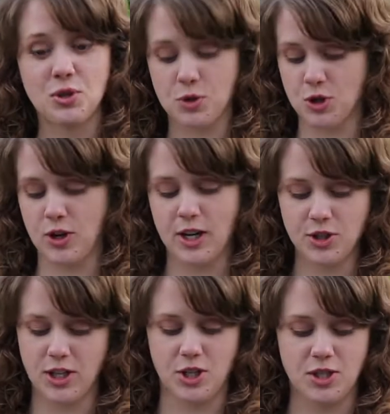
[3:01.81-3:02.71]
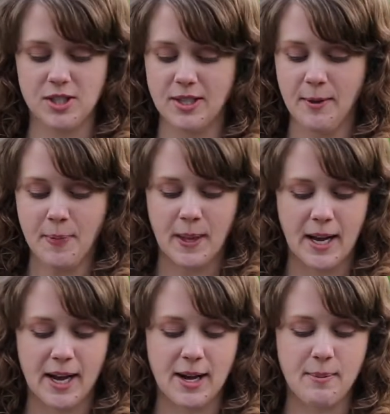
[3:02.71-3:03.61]
congratulations.
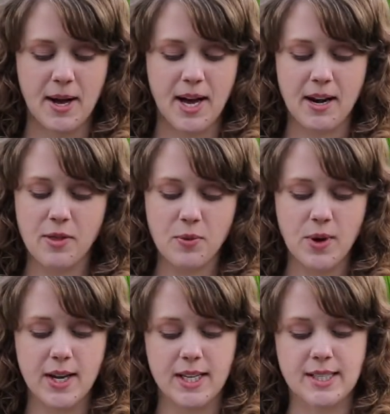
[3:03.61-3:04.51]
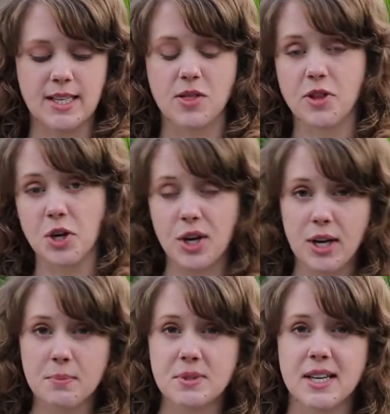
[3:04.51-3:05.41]
Another one is
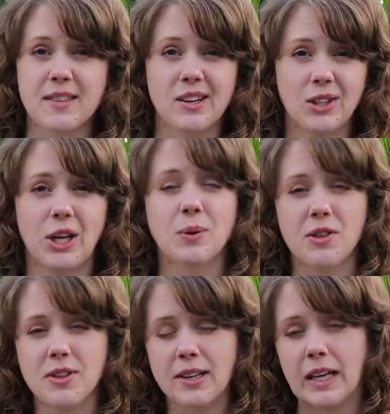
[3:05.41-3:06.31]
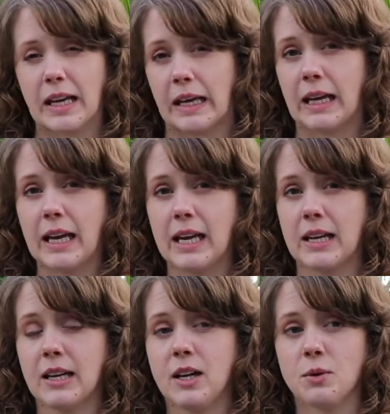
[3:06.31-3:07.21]
Anthuriums, and then along with that, like any
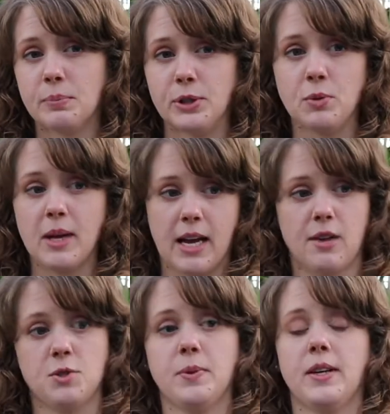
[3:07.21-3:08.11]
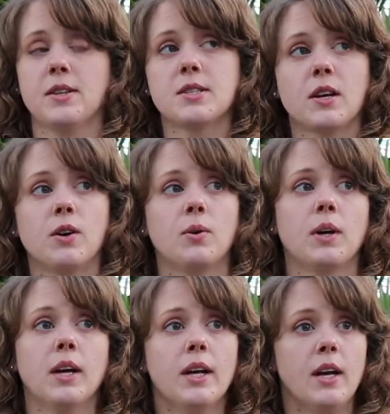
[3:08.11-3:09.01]
blooming houseplant. So
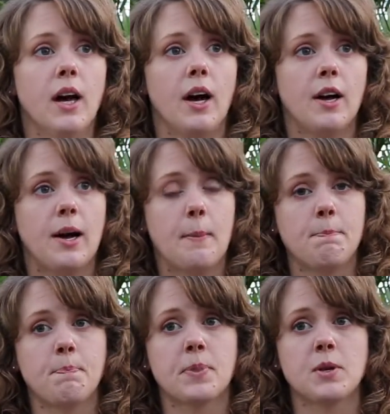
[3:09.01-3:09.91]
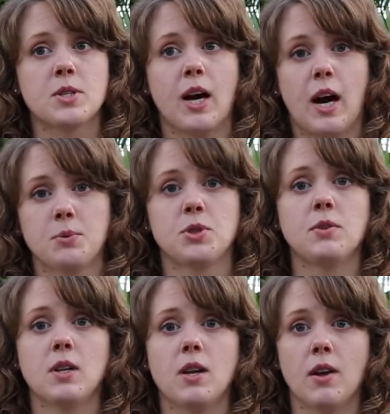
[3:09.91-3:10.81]
there's absolutely
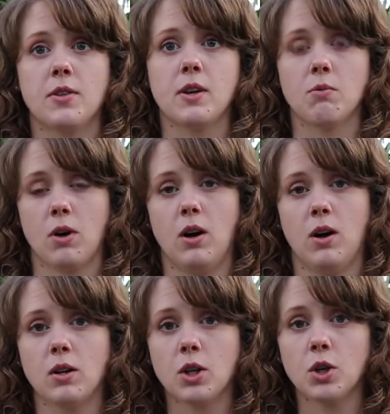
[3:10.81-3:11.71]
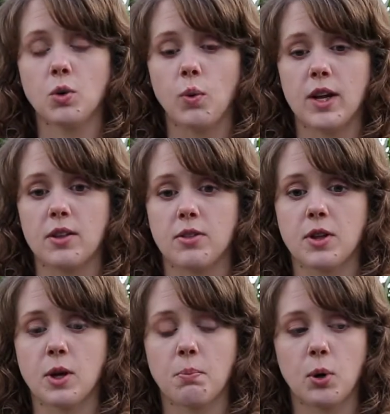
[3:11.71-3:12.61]
nothing wrong with
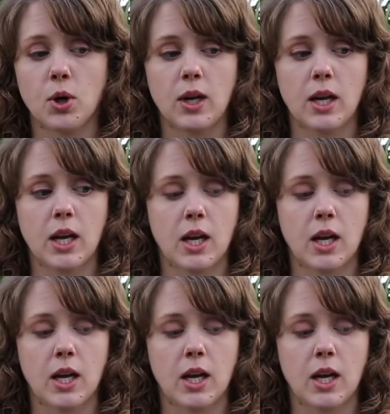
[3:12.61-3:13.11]
putting